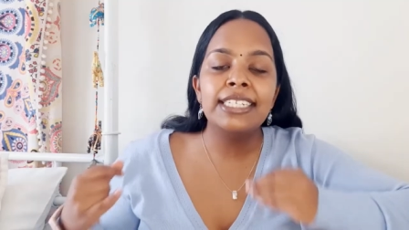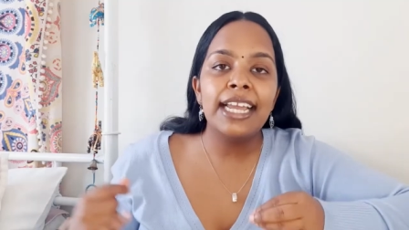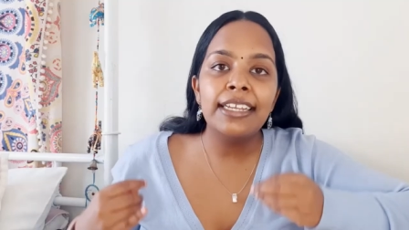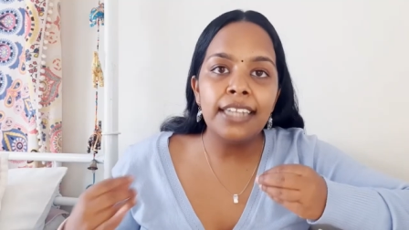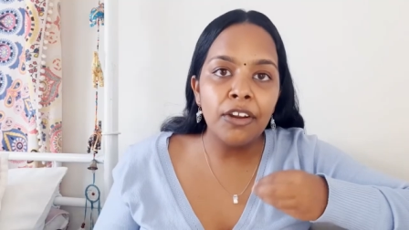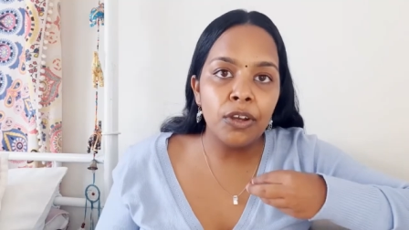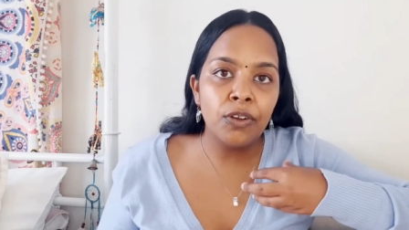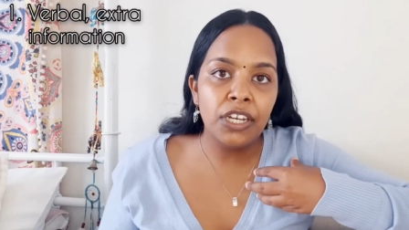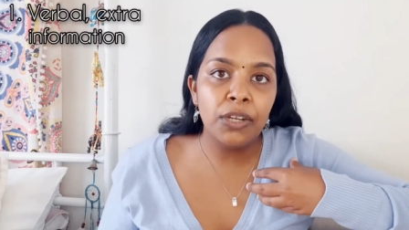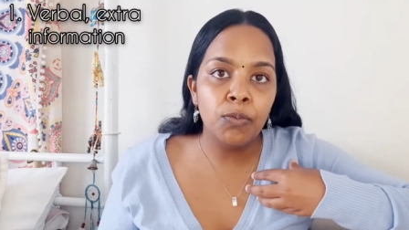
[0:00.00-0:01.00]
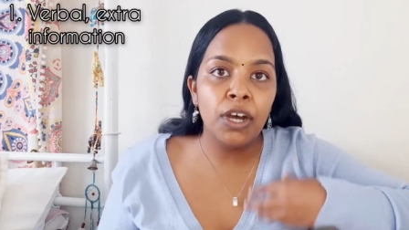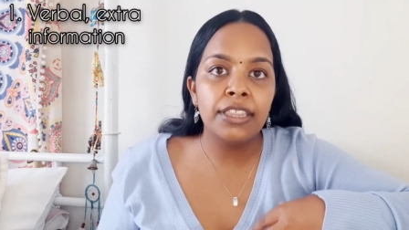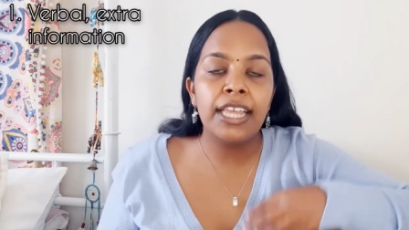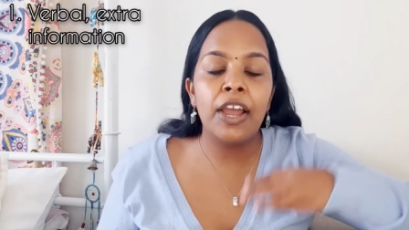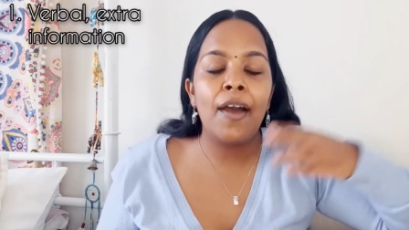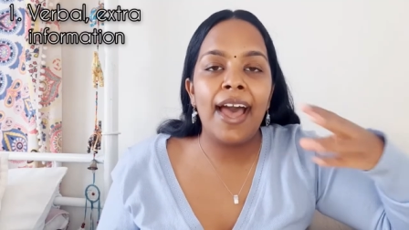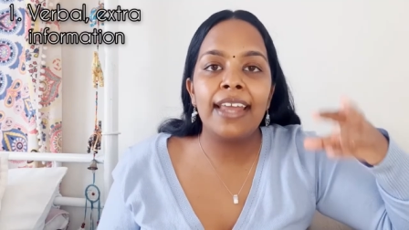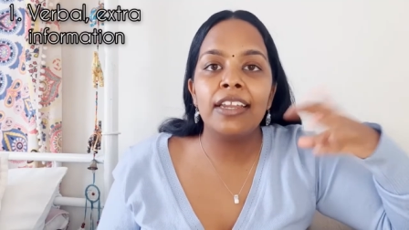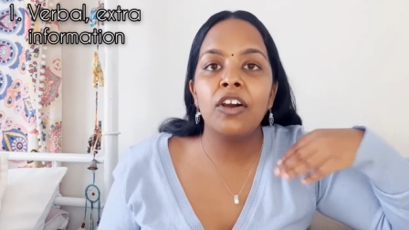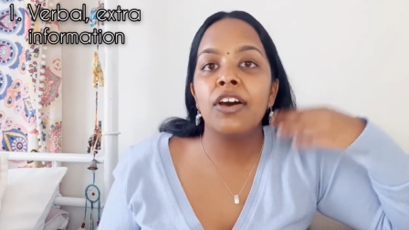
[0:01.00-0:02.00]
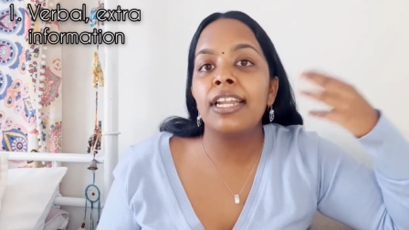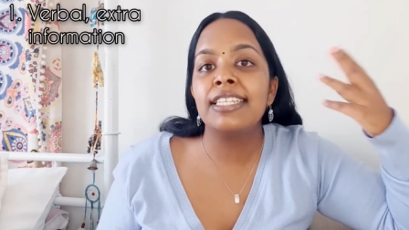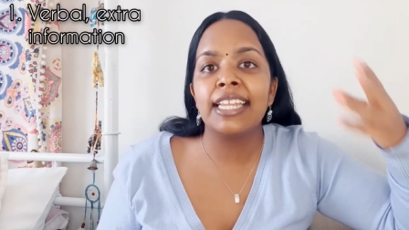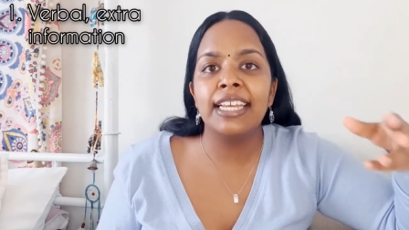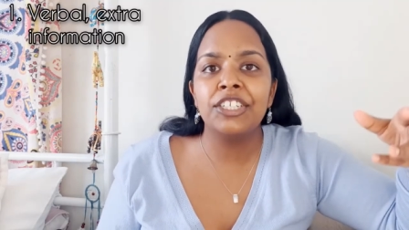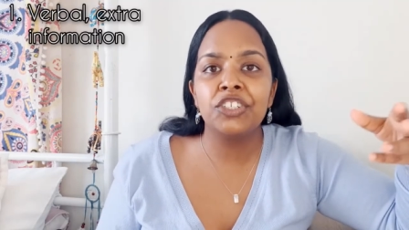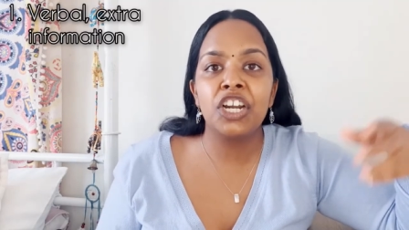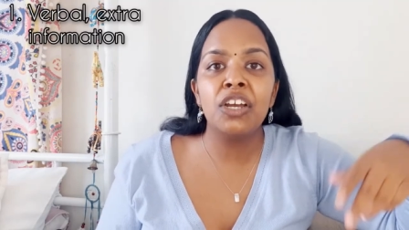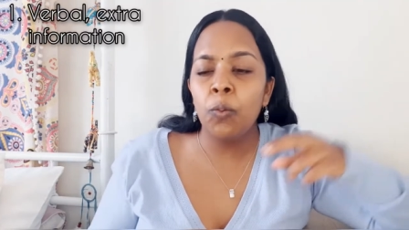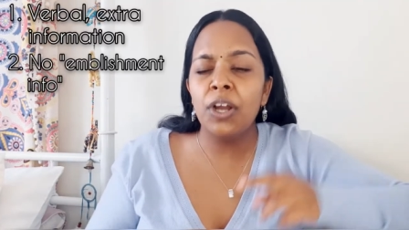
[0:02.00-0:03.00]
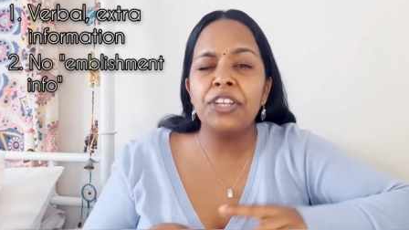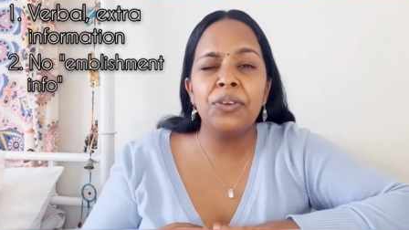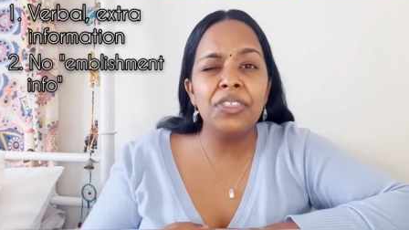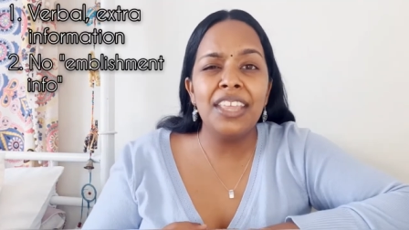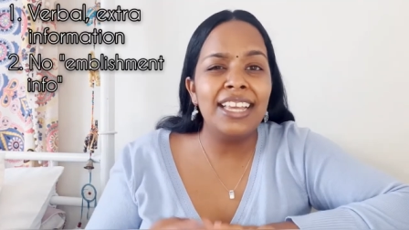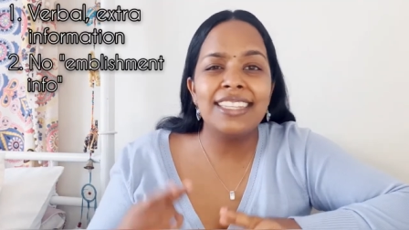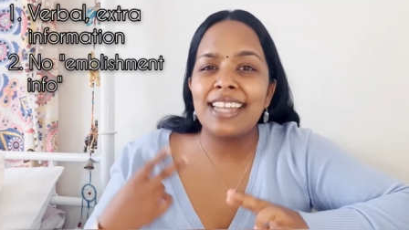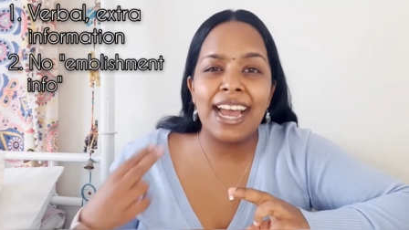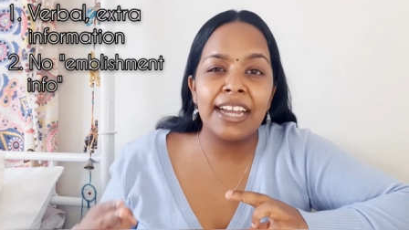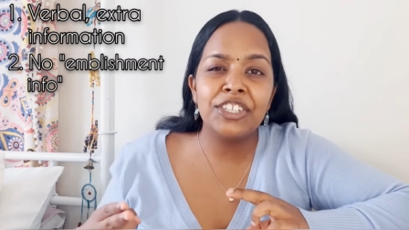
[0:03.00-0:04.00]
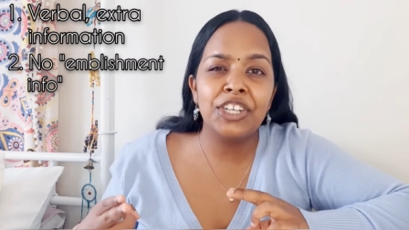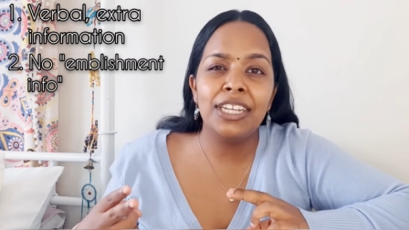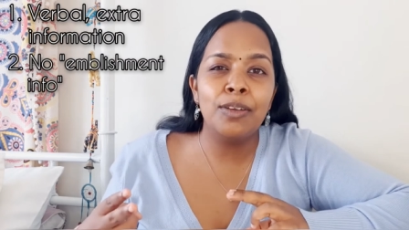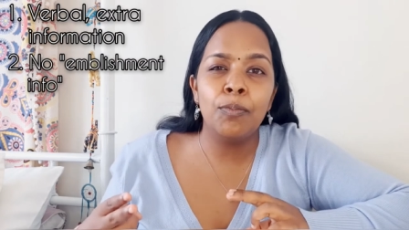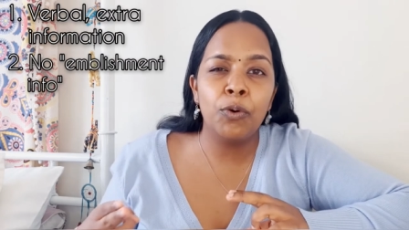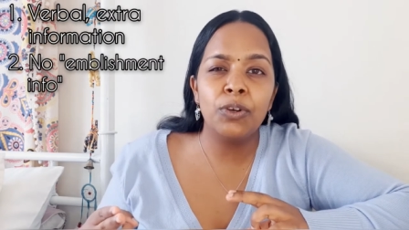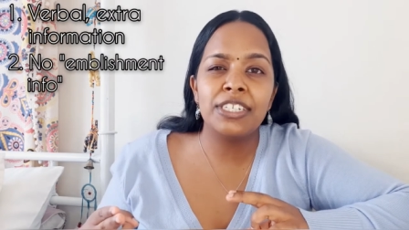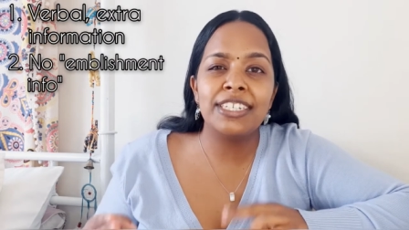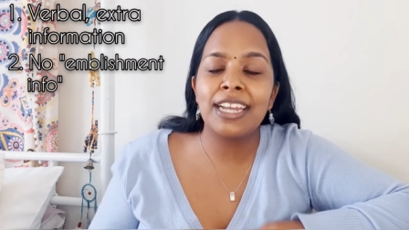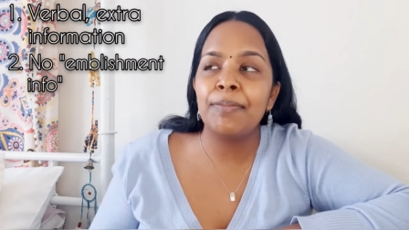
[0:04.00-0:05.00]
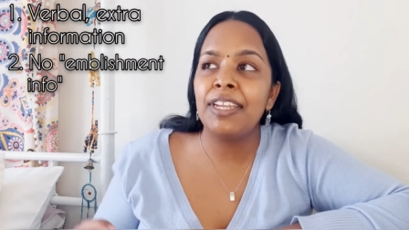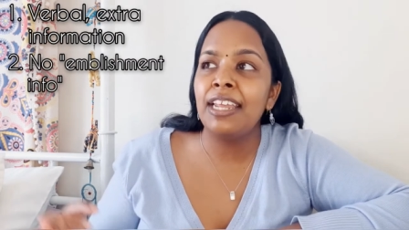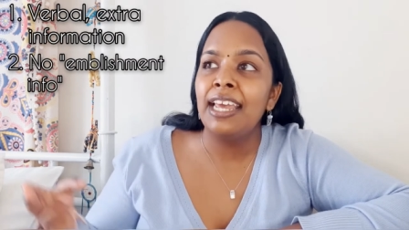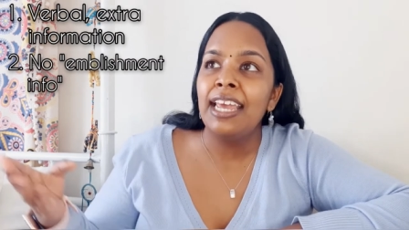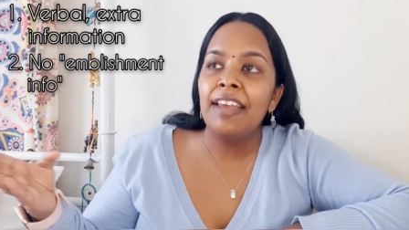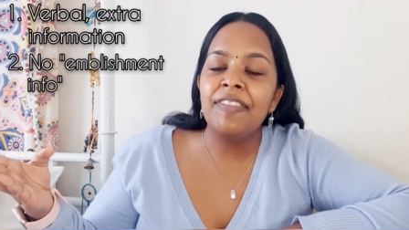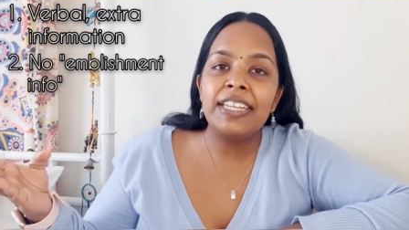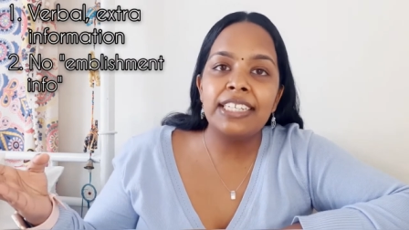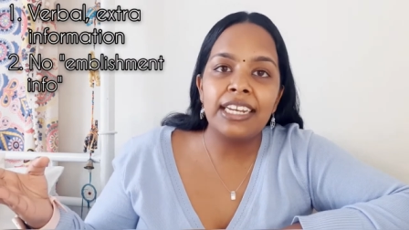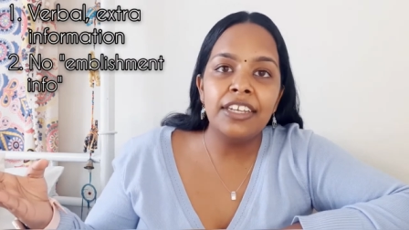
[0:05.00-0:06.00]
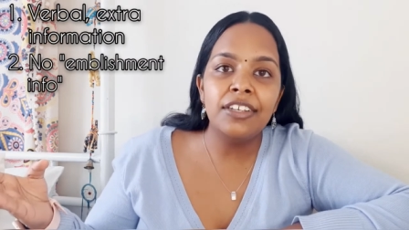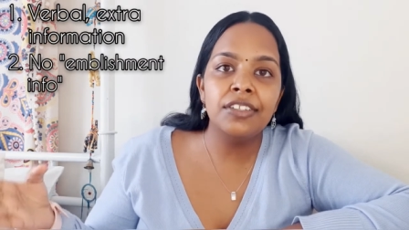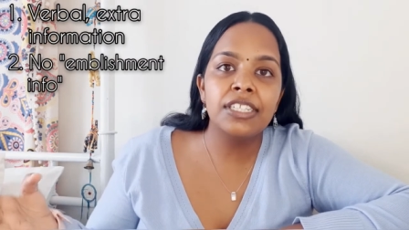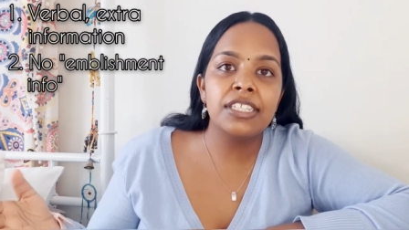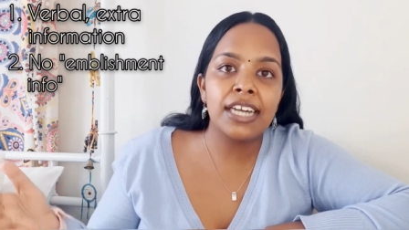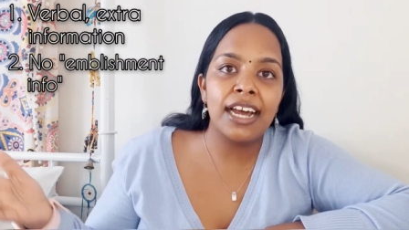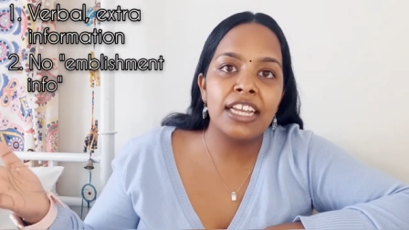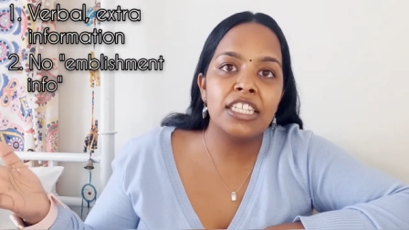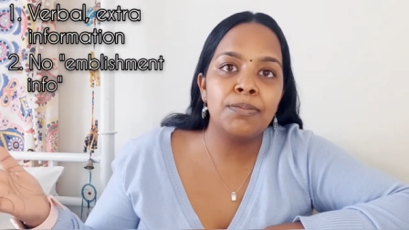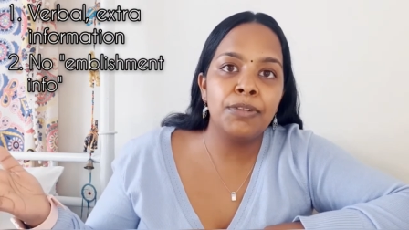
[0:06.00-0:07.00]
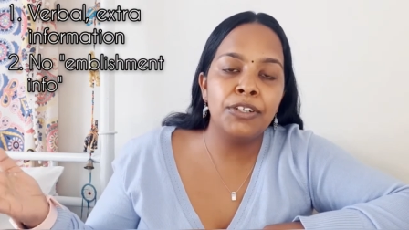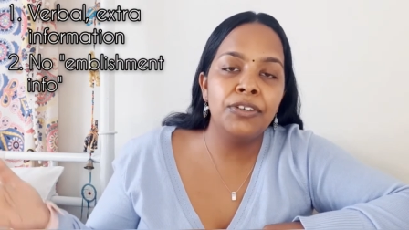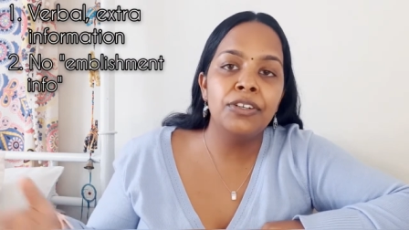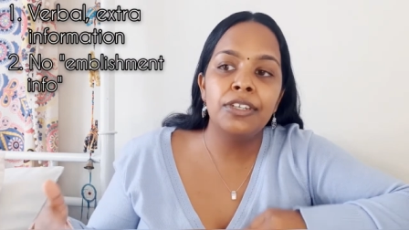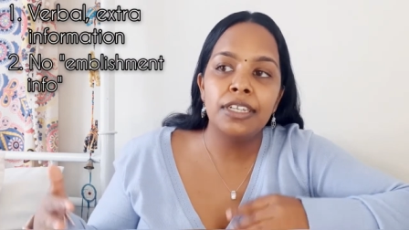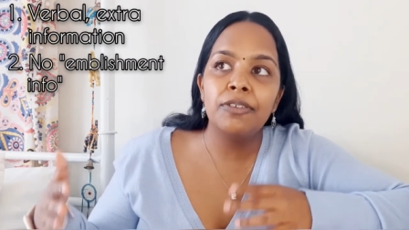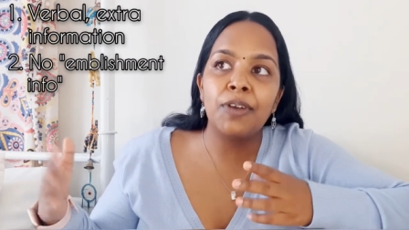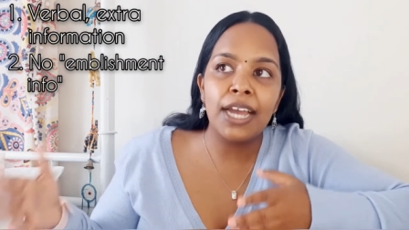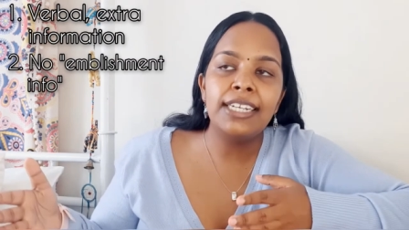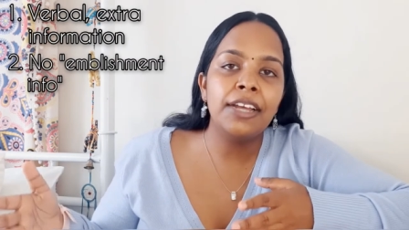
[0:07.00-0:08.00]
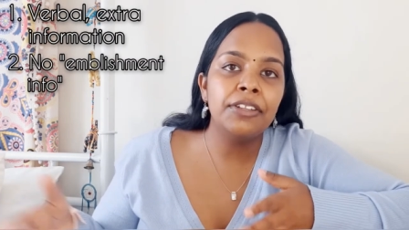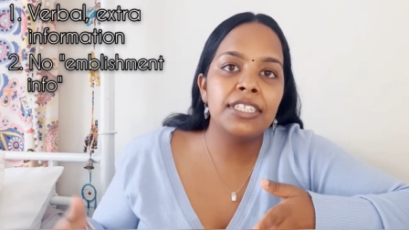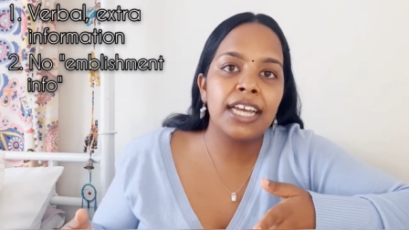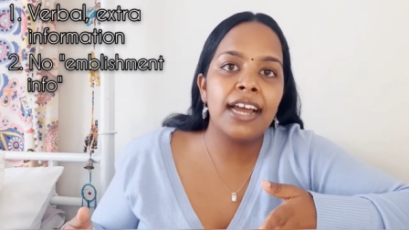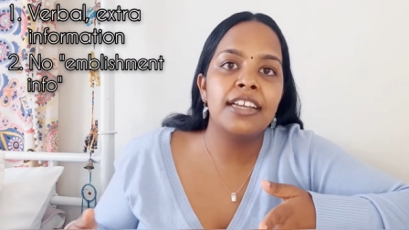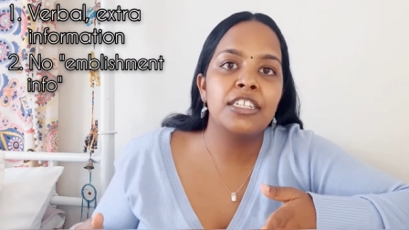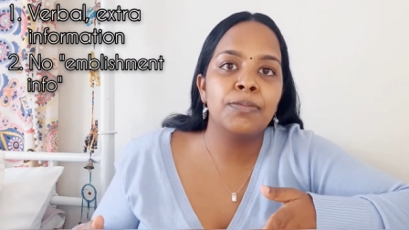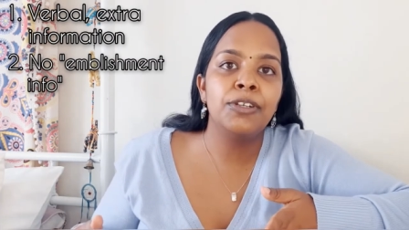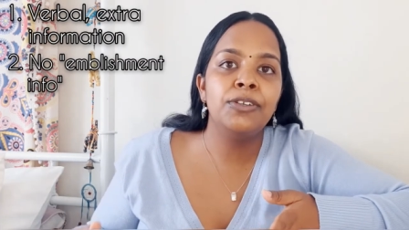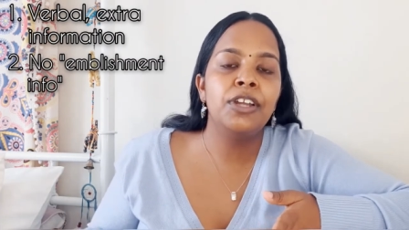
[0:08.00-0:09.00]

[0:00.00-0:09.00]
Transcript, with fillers: Take down only what they are adding on as extra, what you think is actually important. I mean, if they're telling you the sky is blue, write down the sky is blue.